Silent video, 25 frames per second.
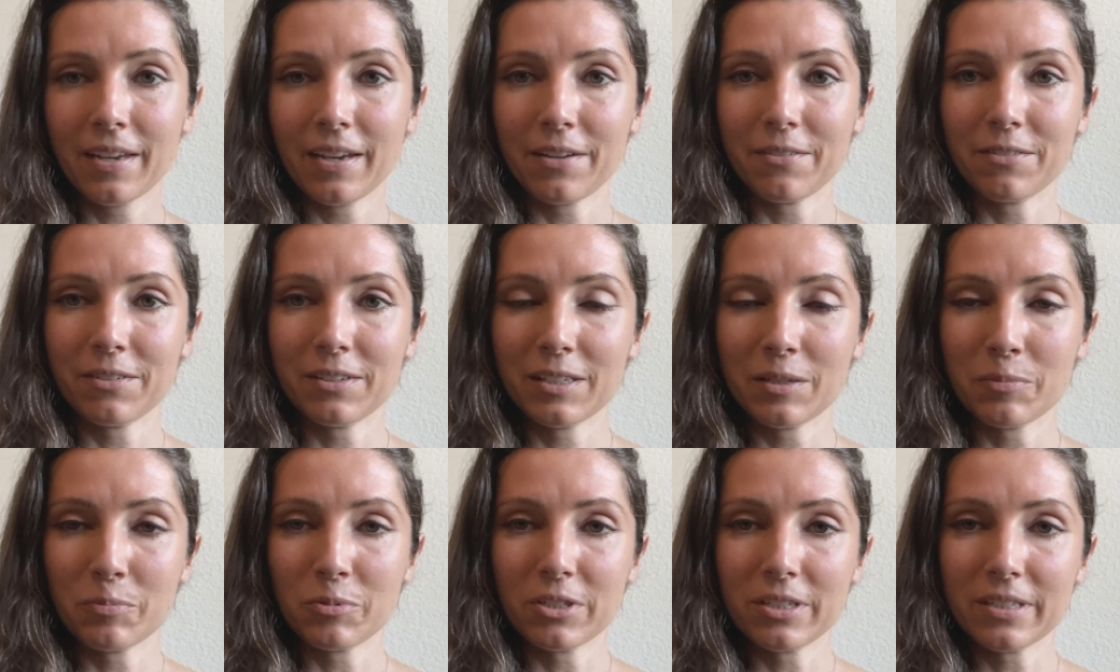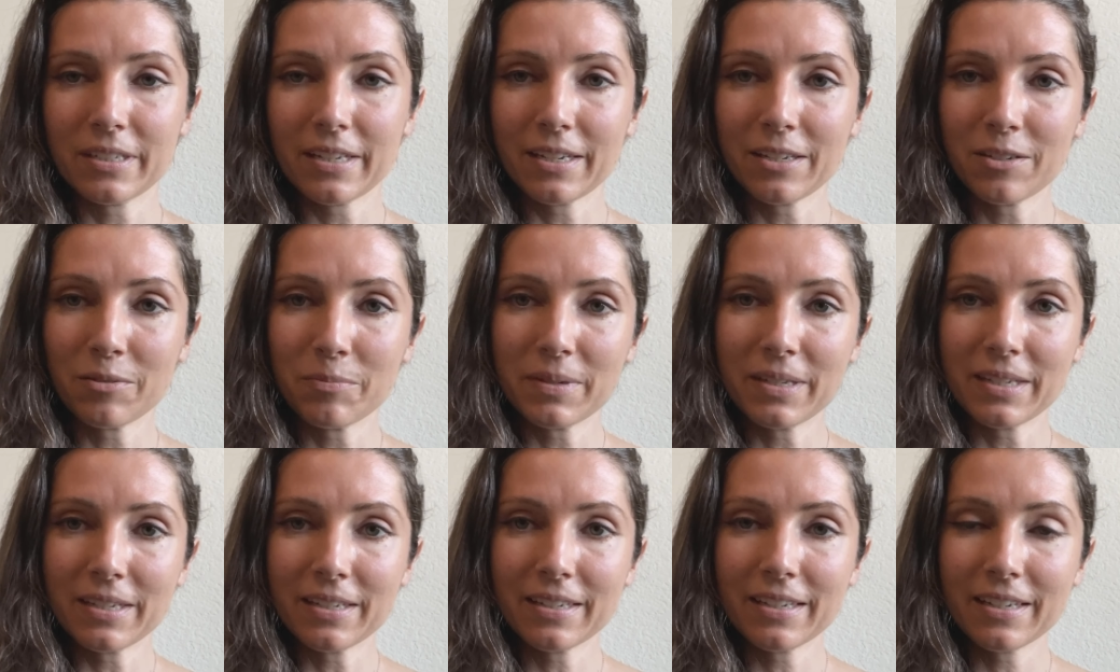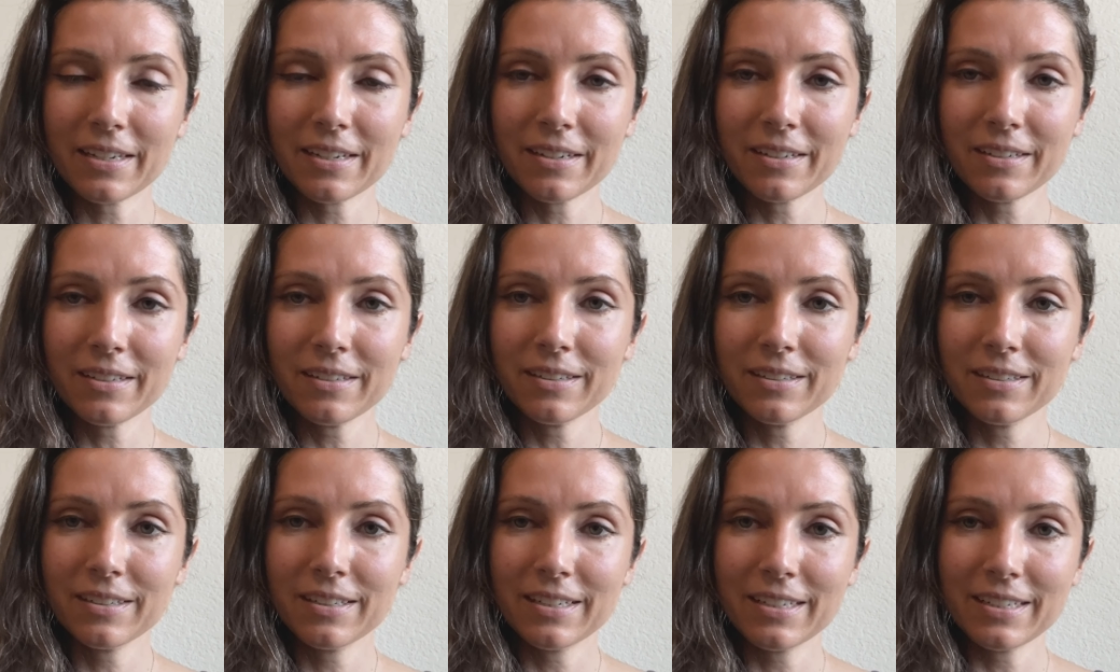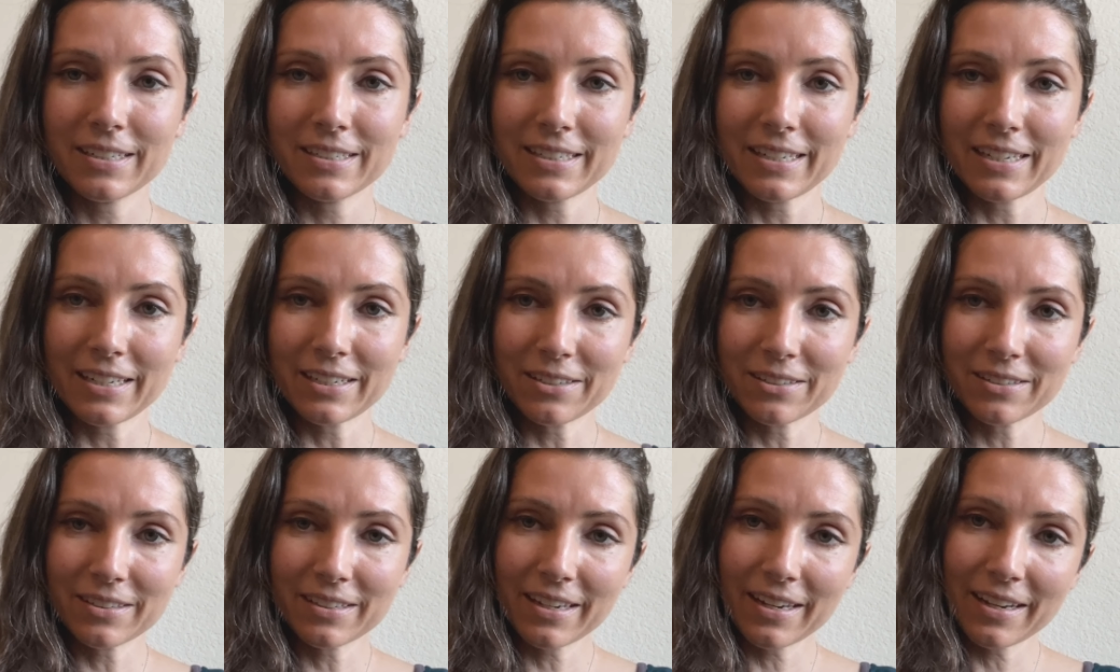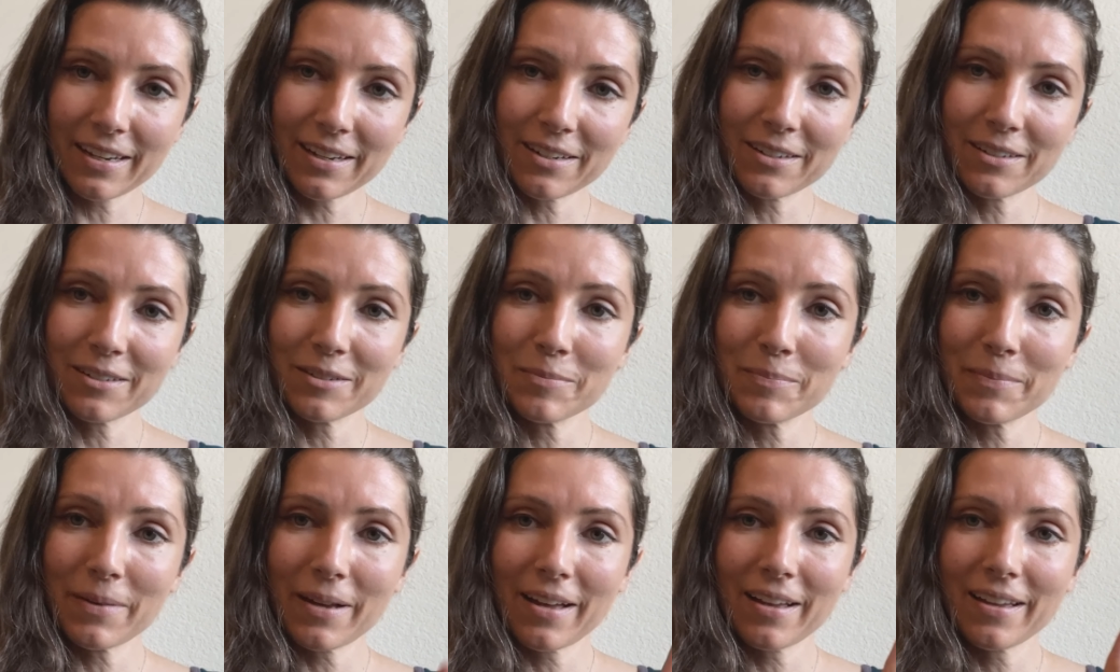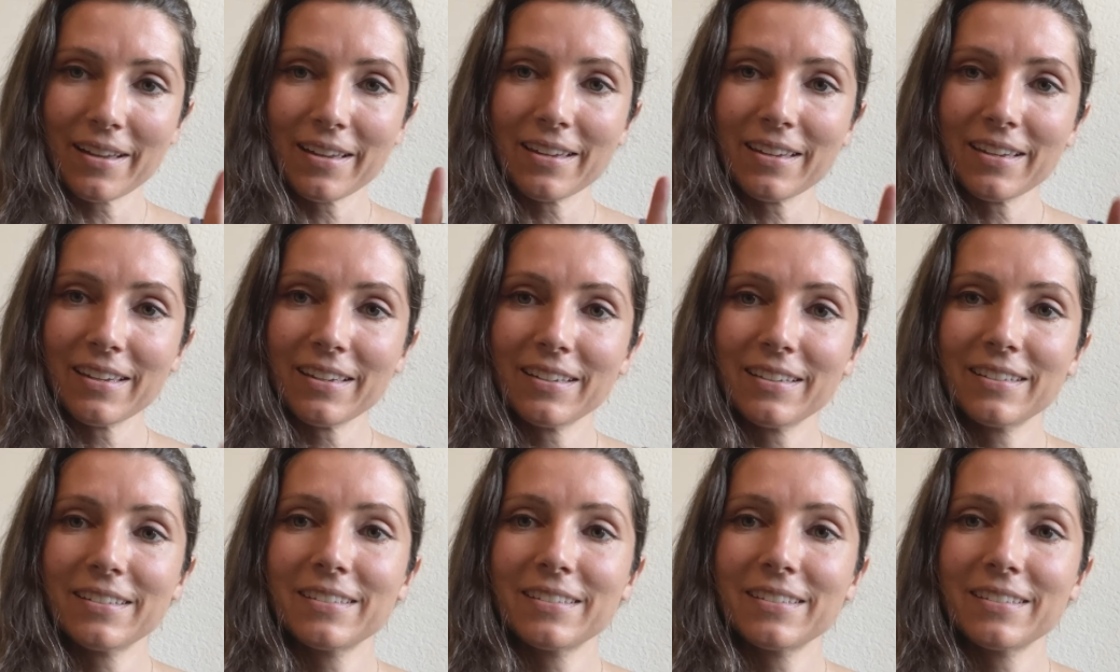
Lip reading: I really appreciate you being here. Take good care. Bye.